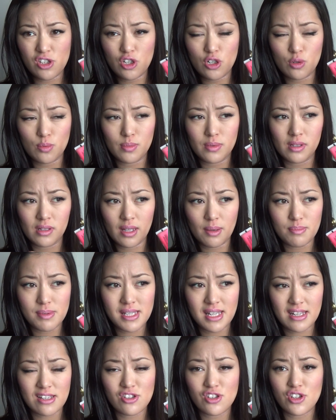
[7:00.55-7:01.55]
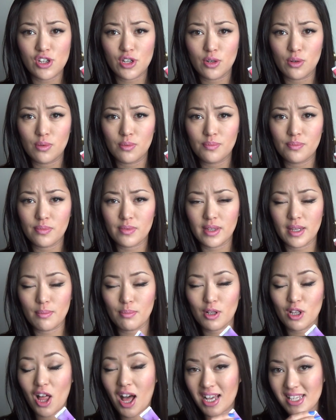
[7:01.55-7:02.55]
tubed lipsticks do,
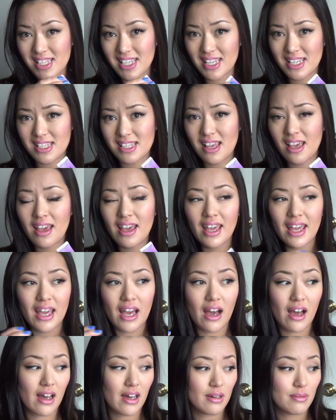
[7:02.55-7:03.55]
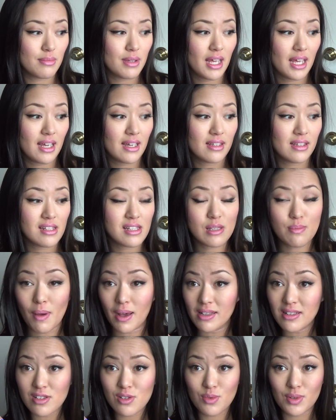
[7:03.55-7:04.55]
lip glosses. And the
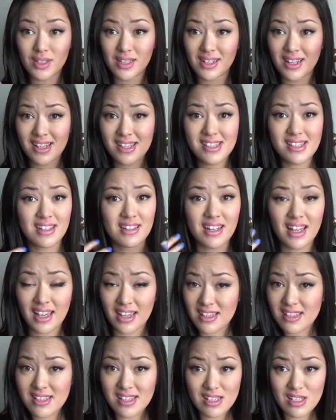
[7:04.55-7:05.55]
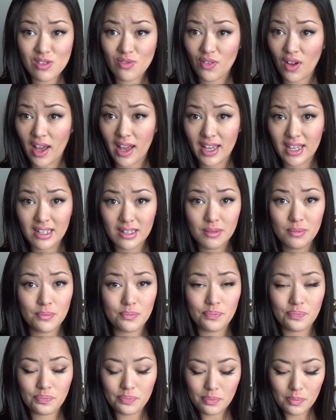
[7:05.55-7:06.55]
smell is really nice. The taste is fine.
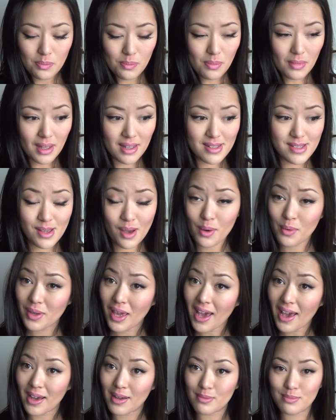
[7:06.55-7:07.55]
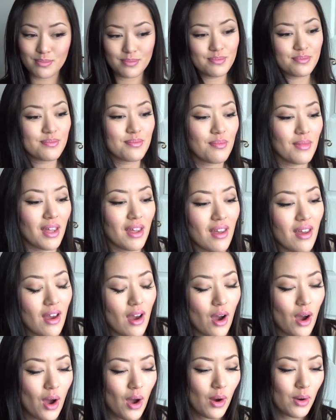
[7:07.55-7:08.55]
So yeah.
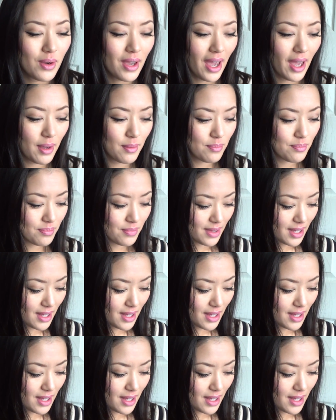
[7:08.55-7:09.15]
Okay.